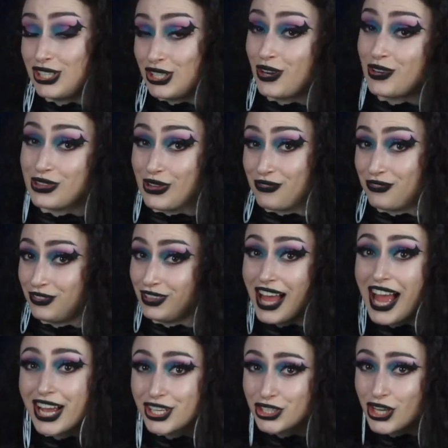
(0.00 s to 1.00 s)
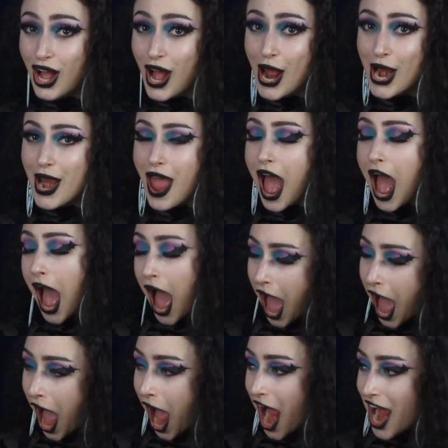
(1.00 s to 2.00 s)
turn the flash on,
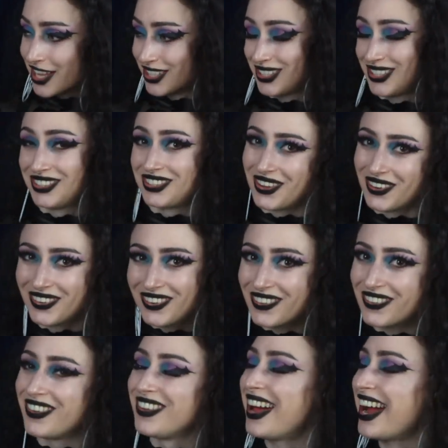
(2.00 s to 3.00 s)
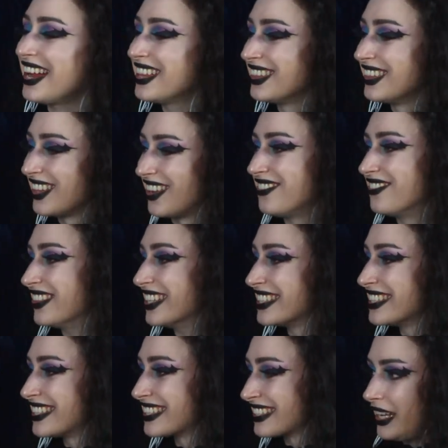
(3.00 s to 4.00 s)
so cool. I love
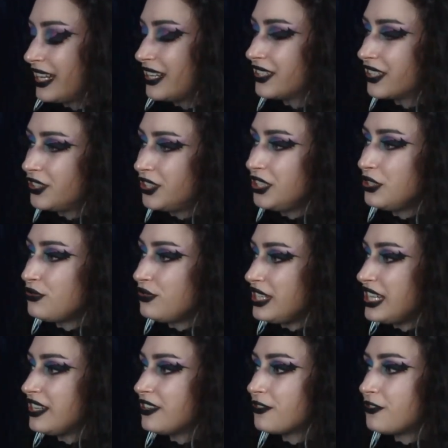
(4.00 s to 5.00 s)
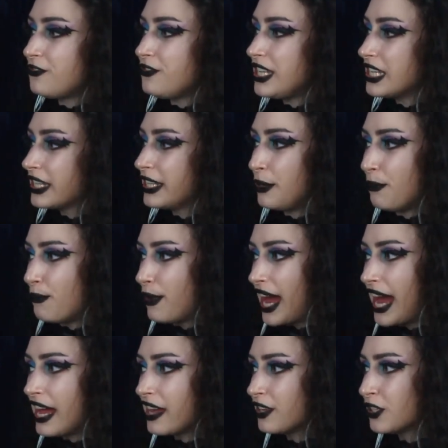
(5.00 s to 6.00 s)
this. It is such a unique feeling
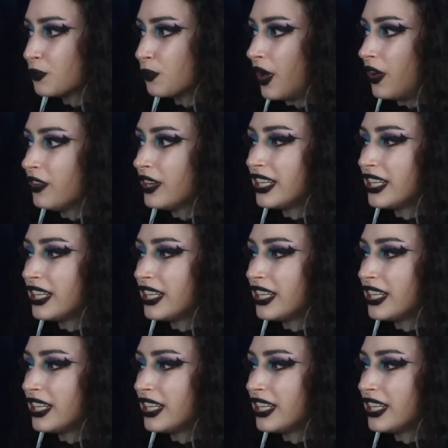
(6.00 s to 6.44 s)
bag as well.